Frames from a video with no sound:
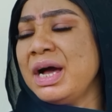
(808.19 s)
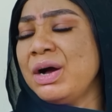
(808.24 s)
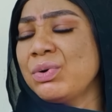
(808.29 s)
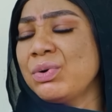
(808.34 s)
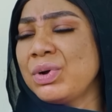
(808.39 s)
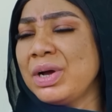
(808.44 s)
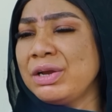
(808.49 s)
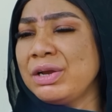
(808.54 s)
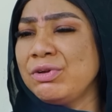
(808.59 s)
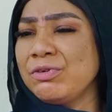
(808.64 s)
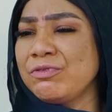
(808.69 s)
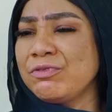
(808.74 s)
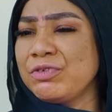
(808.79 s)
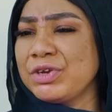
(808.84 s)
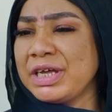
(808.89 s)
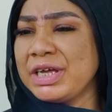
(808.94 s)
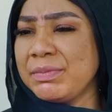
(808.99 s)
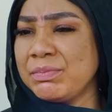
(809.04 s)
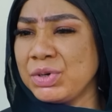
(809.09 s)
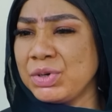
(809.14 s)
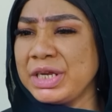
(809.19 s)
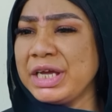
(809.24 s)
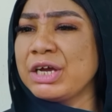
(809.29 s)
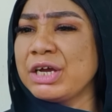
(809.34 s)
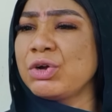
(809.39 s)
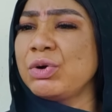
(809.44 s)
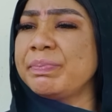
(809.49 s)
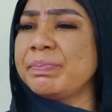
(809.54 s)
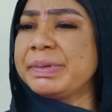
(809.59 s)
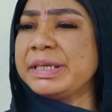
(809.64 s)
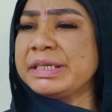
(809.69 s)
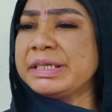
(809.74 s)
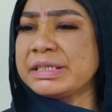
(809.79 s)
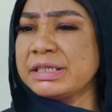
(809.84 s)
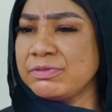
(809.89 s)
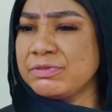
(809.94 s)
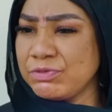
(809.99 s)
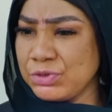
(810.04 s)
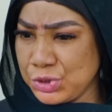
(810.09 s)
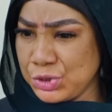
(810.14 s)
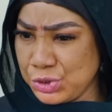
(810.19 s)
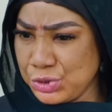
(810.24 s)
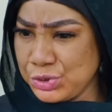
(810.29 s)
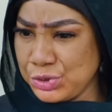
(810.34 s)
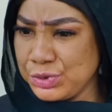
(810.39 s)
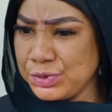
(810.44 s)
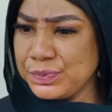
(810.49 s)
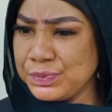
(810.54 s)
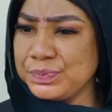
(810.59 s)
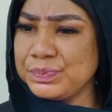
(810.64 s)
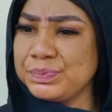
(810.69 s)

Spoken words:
I'll go and look for that money and complete it for you.